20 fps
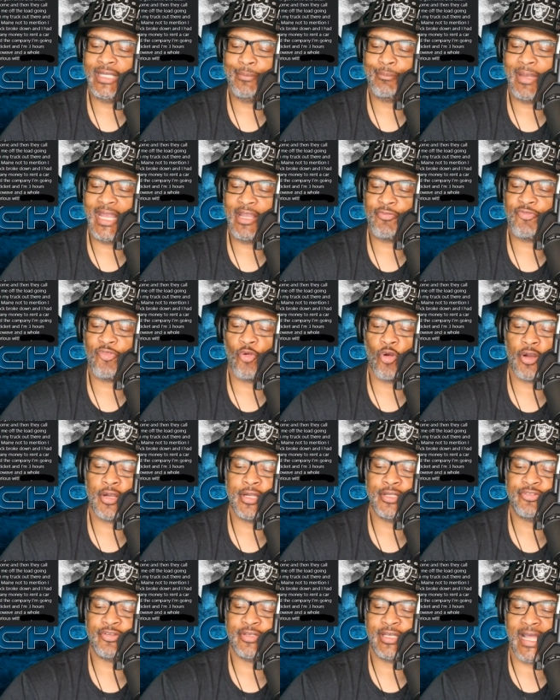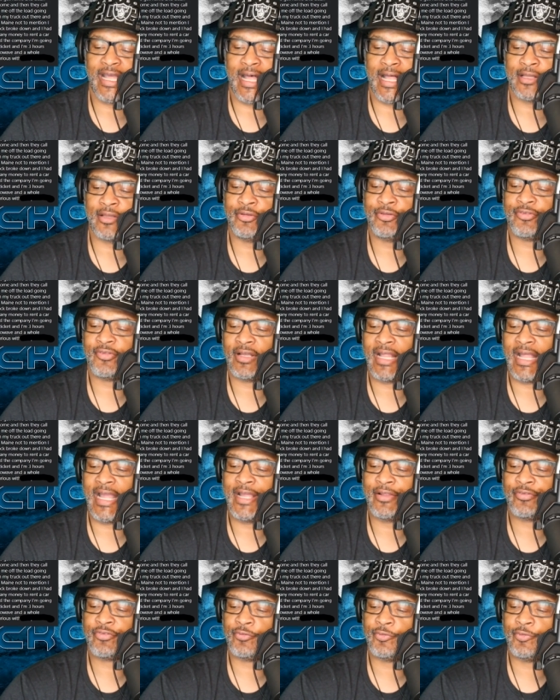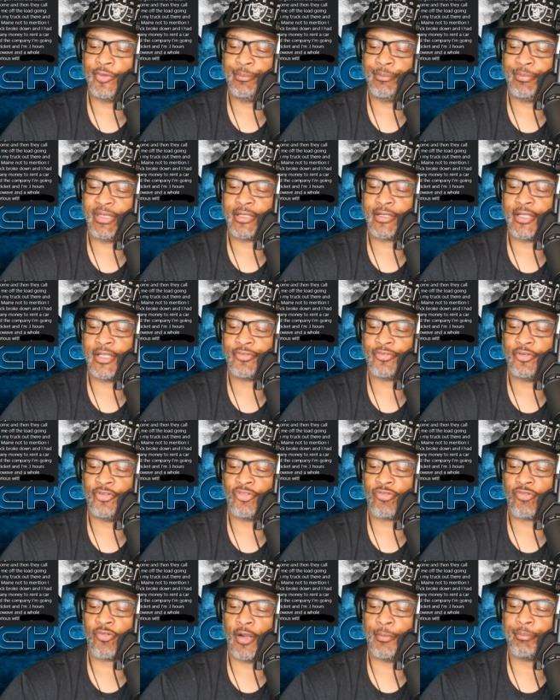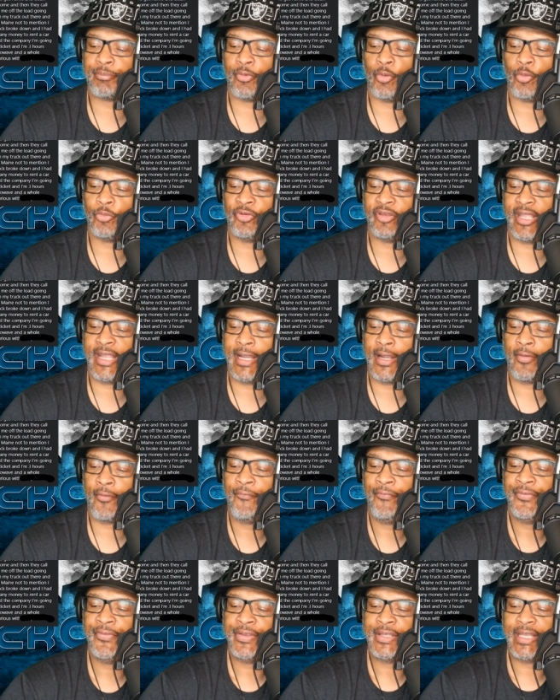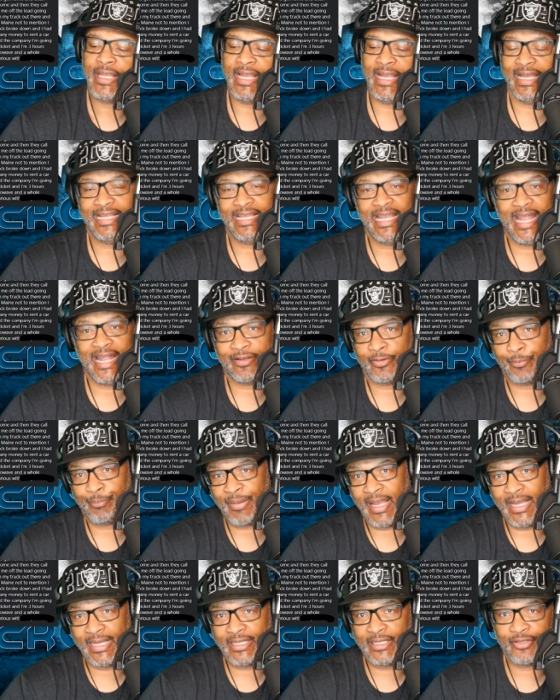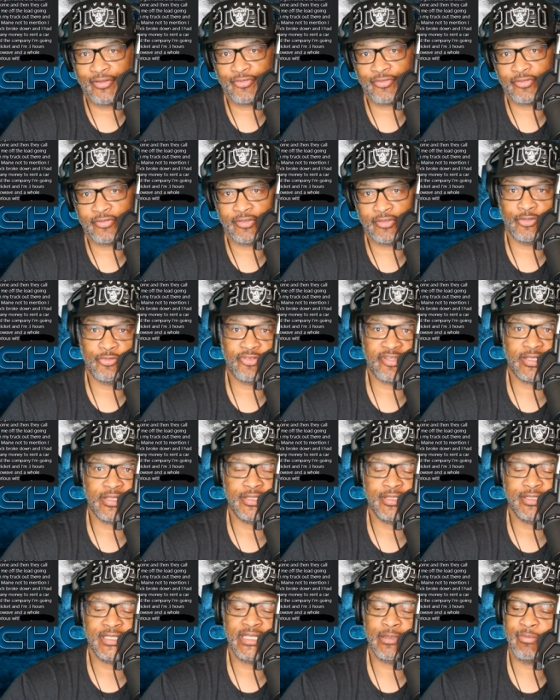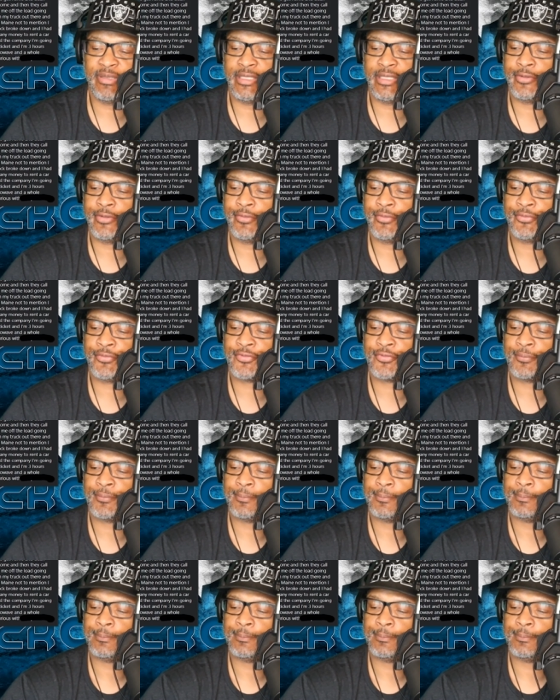made four hundred dollars last week because the truck broke down and he had to pay his utility bills.